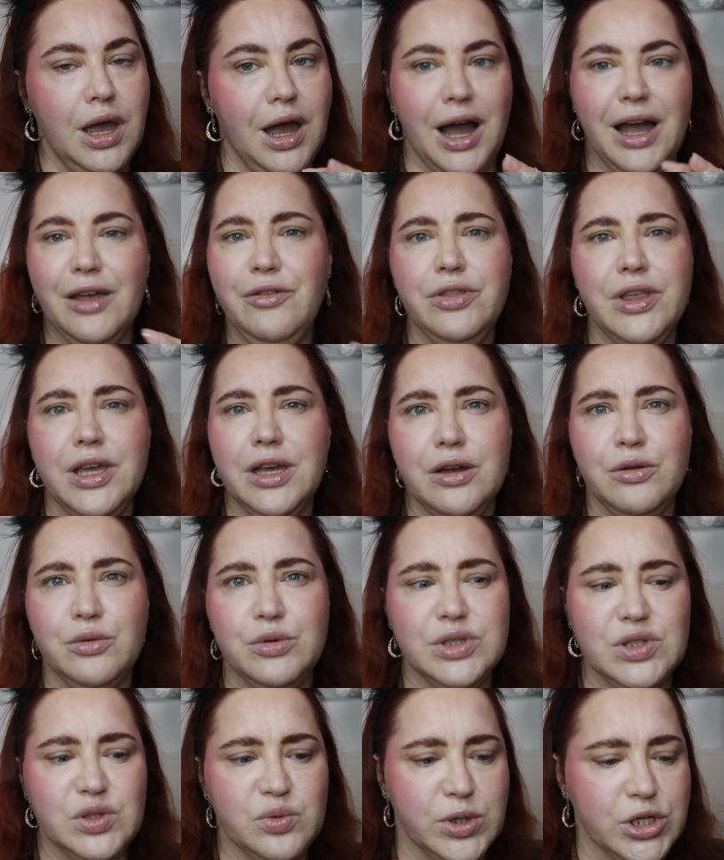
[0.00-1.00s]
I think I
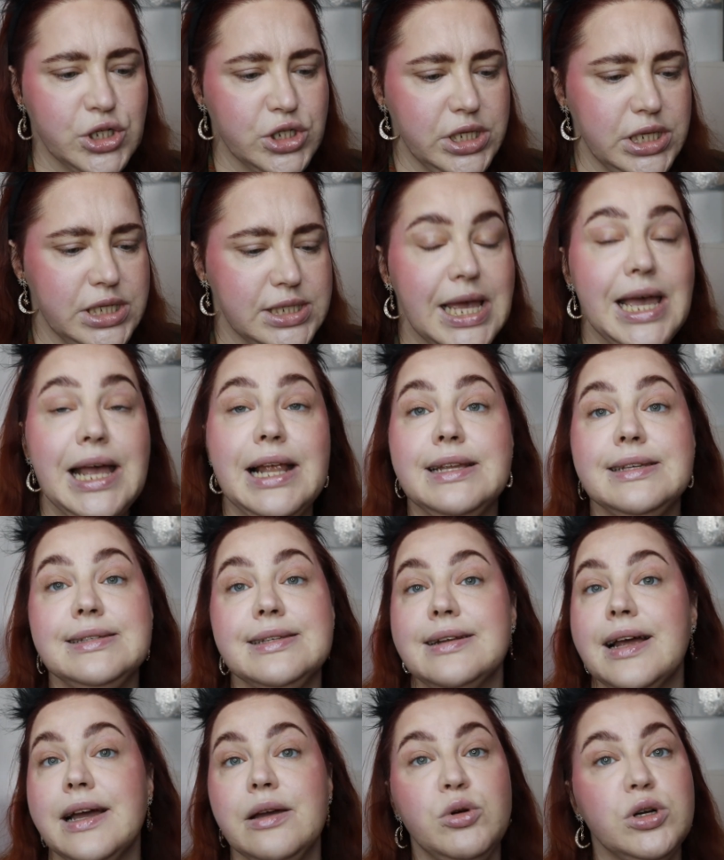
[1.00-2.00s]
will swatch these.
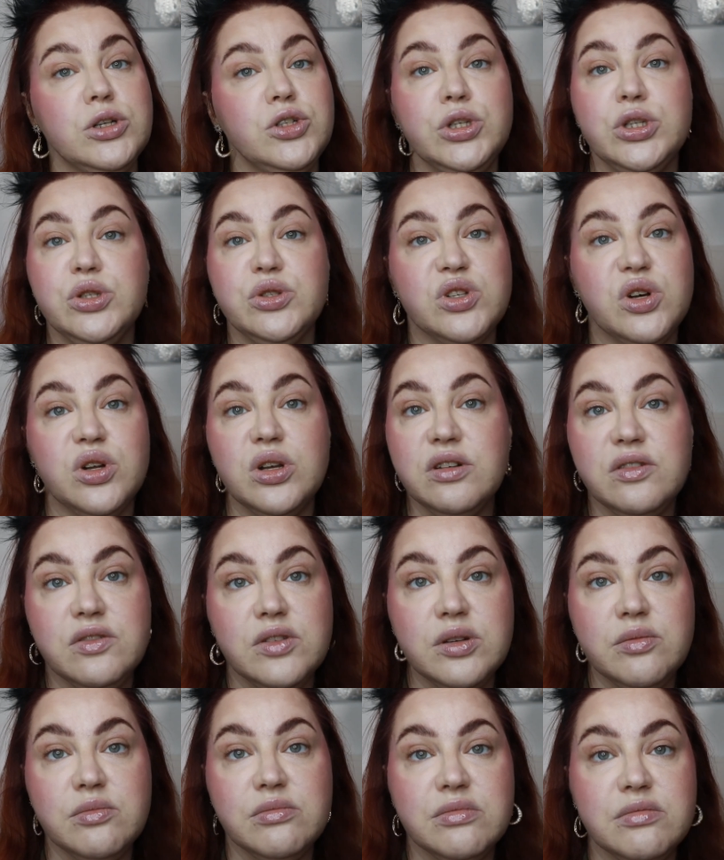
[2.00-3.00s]
Listen, I want to use all of
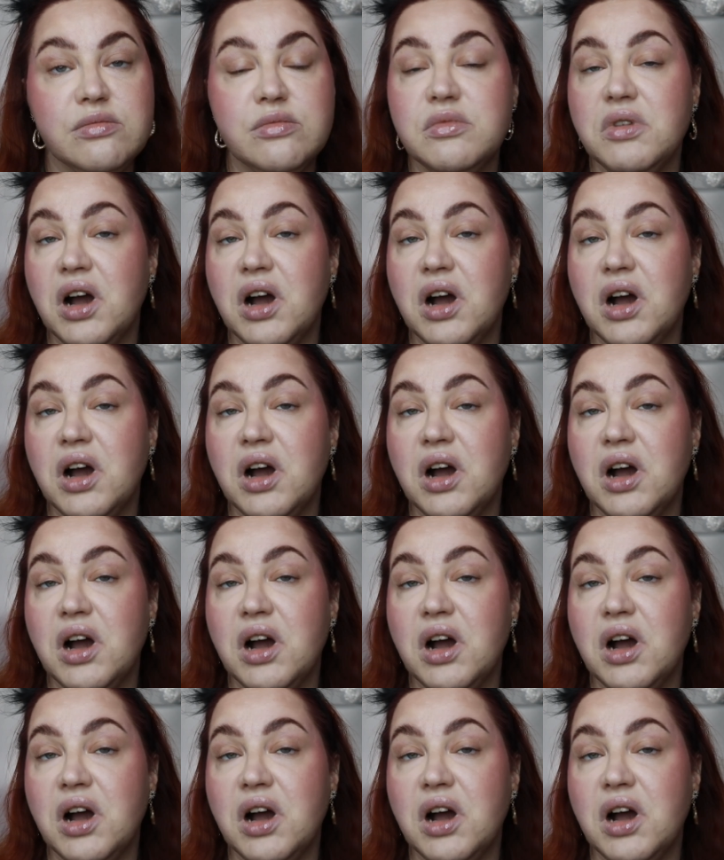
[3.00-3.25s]
them.